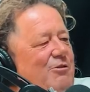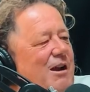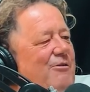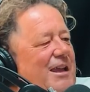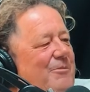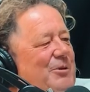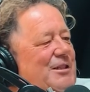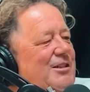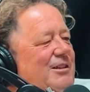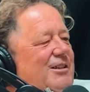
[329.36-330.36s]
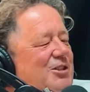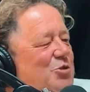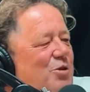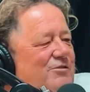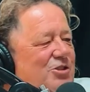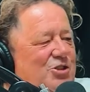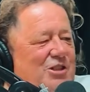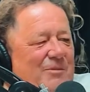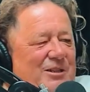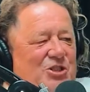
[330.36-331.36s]
growing up in sort of
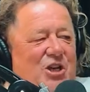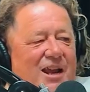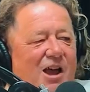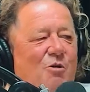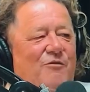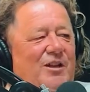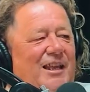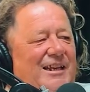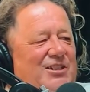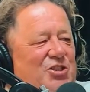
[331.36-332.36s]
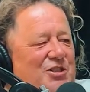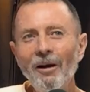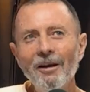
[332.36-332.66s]
semi-shadow of a ledge?